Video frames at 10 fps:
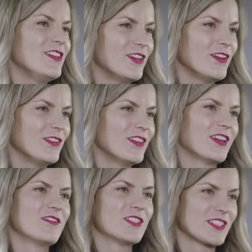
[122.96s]
new
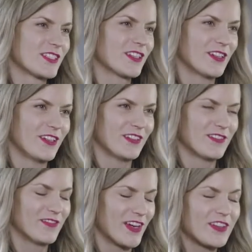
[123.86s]
that I've just
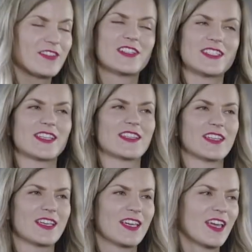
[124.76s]
learned very
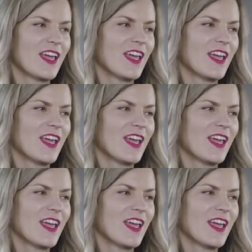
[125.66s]
recently.